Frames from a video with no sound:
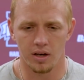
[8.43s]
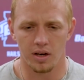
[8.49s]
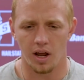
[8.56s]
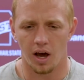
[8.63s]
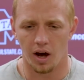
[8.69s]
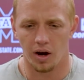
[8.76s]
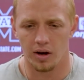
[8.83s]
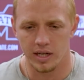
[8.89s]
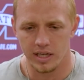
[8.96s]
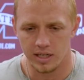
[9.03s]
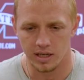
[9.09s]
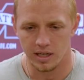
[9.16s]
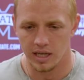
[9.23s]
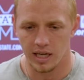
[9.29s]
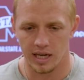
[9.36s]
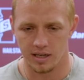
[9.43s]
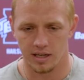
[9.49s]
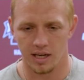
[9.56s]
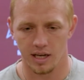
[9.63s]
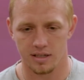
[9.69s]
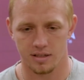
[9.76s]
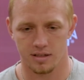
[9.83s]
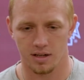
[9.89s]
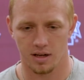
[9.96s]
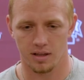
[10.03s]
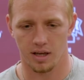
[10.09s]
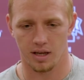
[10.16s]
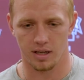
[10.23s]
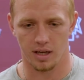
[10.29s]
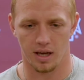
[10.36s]
No, he hasn't done
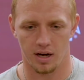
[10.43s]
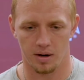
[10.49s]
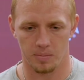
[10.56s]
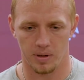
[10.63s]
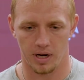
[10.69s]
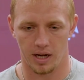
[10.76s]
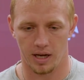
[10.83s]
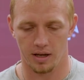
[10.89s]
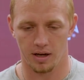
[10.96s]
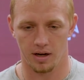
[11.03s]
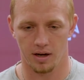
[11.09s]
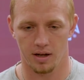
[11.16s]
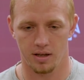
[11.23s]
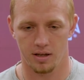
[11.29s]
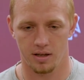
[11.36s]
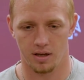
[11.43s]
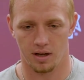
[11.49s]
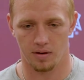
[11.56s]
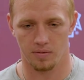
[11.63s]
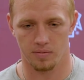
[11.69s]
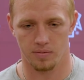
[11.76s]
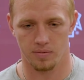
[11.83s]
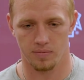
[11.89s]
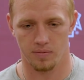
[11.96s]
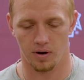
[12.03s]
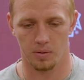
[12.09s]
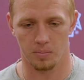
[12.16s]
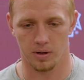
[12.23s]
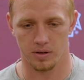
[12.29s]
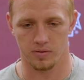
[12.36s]
that yet. I mean, I've
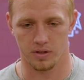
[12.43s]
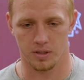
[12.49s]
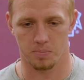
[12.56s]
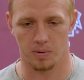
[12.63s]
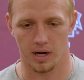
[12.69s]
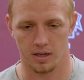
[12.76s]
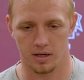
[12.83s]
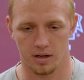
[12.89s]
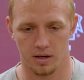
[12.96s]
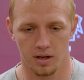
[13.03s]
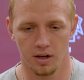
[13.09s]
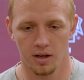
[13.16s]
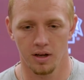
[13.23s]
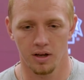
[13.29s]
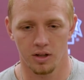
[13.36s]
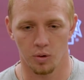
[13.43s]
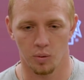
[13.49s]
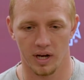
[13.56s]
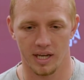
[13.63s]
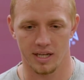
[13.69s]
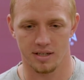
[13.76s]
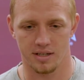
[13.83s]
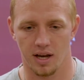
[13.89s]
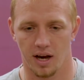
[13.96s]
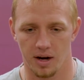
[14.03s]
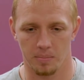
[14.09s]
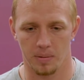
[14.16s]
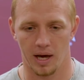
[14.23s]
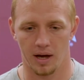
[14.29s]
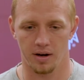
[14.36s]
very much respected the way he's gone
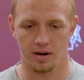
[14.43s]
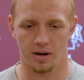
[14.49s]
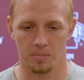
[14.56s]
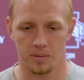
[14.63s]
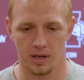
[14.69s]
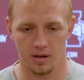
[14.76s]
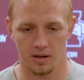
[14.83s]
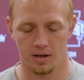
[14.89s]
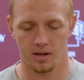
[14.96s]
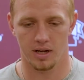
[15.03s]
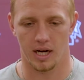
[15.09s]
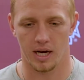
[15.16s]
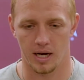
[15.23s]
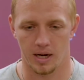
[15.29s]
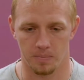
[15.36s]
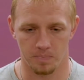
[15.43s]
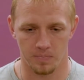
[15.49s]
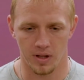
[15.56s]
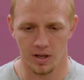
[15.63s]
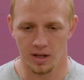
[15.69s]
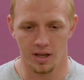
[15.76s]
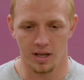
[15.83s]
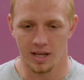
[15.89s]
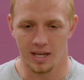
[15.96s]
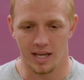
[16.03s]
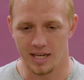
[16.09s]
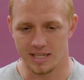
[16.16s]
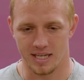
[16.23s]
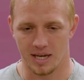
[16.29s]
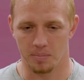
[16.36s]
about it. I mean,
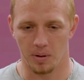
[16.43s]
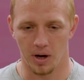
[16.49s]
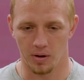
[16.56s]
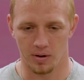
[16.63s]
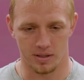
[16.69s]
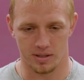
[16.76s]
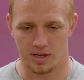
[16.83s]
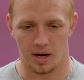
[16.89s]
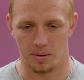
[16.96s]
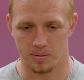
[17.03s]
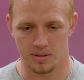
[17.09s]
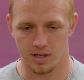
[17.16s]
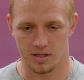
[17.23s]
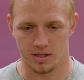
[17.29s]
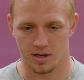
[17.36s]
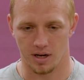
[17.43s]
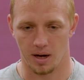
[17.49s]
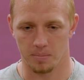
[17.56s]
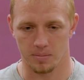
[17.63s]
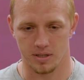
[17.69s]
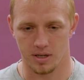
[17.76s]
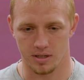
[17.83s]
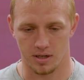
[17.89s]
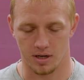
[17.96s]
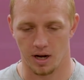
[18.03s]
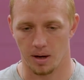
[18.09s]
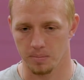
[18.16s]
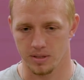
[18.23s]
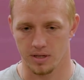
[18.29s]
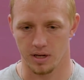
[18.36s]
his MO is competition, competition,
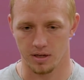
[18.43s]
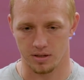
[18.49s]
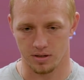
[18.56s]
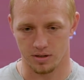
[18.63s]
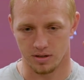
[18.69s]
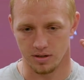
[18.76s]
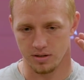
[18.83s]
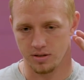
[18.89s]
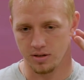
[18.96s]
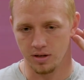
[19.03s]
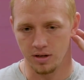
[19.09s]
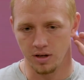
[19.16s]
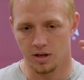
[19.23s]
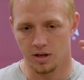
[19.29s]
competition, just